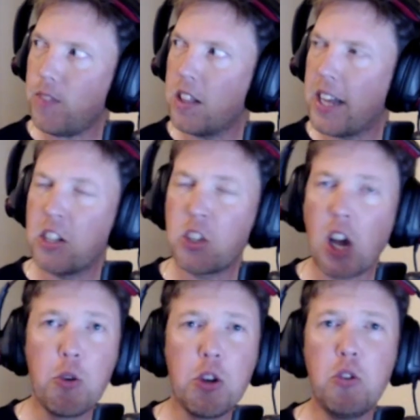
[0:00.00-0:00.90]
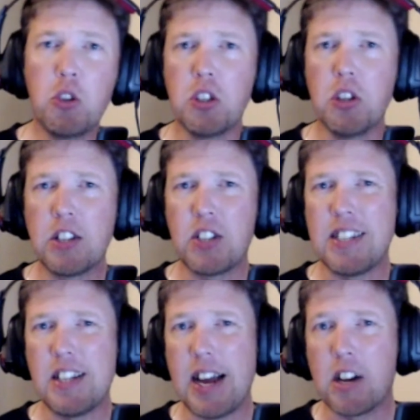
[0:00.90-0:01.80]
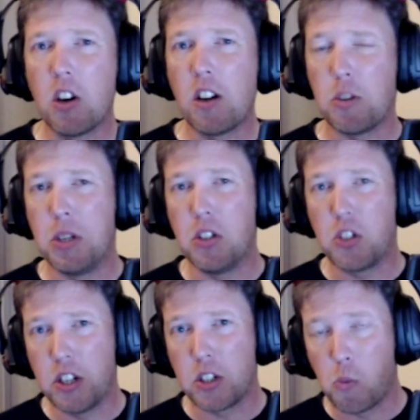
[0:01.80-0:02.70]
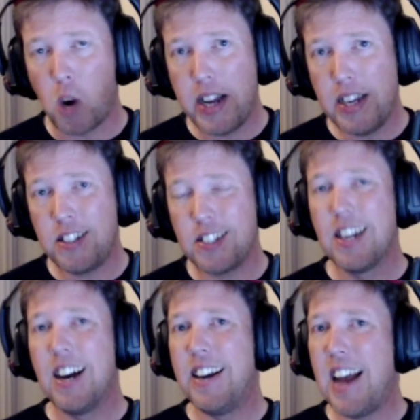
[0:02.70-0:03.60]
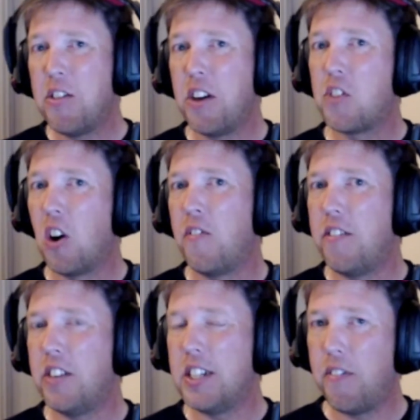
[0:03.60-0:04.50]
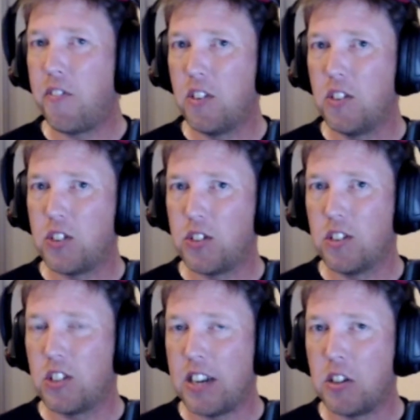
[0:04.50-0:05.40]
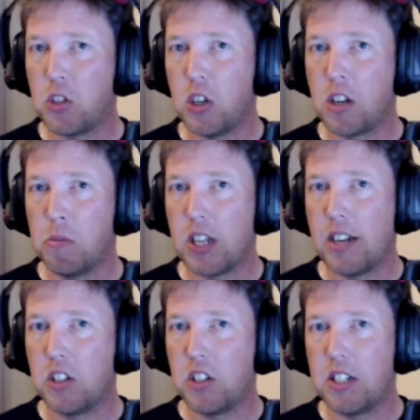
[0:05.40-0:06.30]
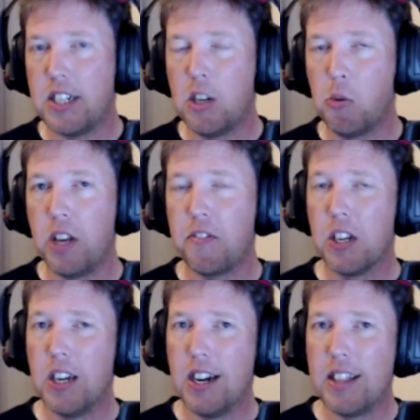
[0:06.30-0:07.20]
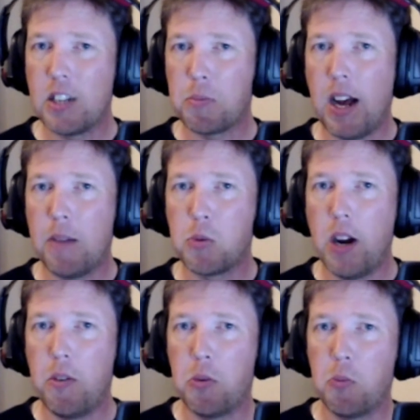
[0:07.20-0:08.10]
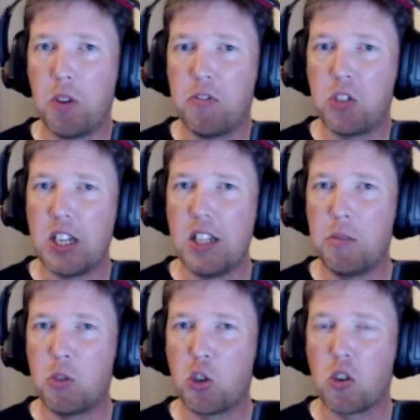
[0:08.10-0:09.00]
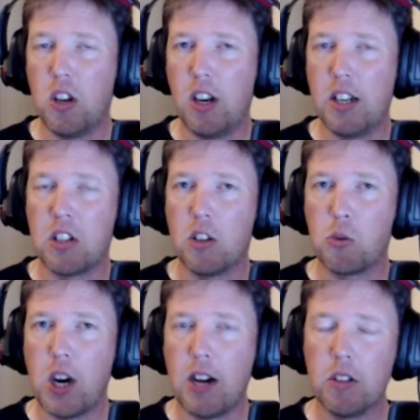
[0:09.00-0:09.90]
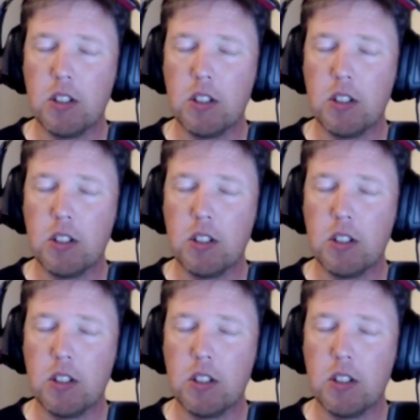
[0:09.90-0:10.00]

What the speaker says: they're so used to setting their cars up in certain ways, and now they've got a very different set of circumstances to deal with. And that's perhaps where we've seen them struggle a little as well.